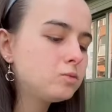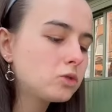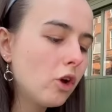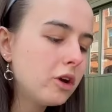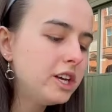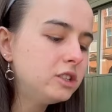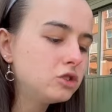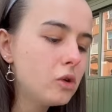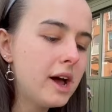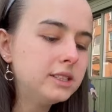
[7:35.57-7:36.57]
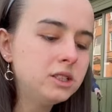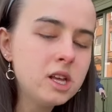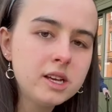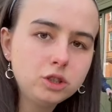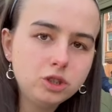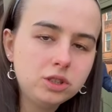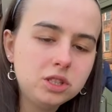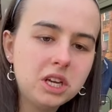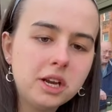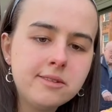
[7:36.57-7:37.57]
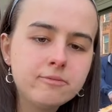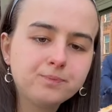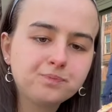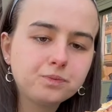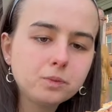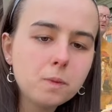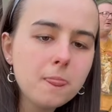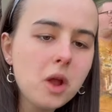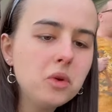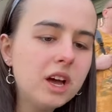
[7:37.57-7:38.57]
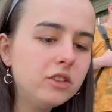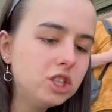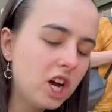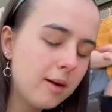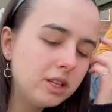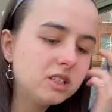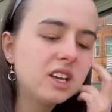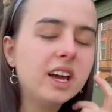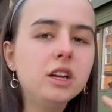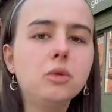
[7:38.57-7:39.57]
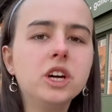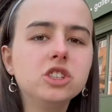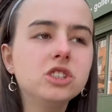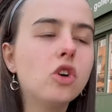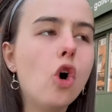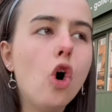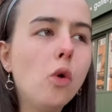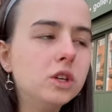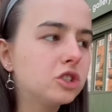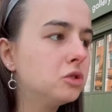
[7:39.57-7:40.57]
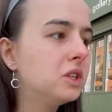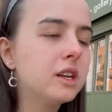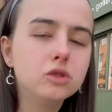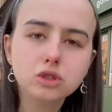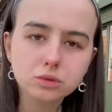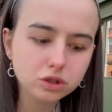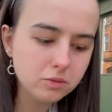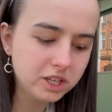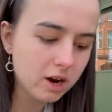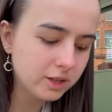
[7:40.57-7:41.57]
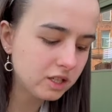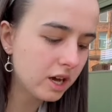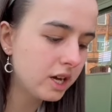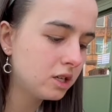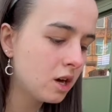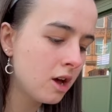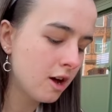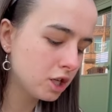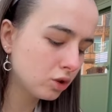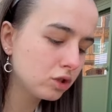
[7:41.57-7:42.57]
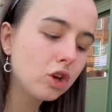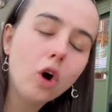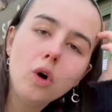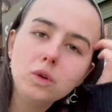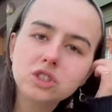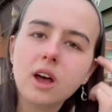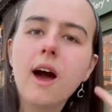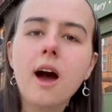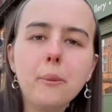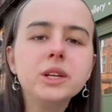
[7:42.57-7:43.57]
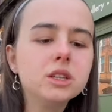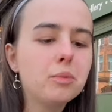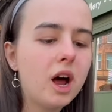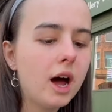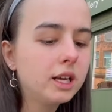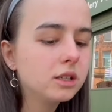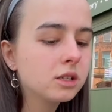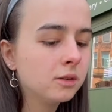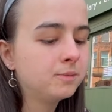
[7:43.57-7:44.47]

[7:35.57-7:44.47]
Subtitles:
Okay, so in this you can see we have the jam inside, which is always good. We didn't know there was going to be jam inside, so it's always a happy surprise.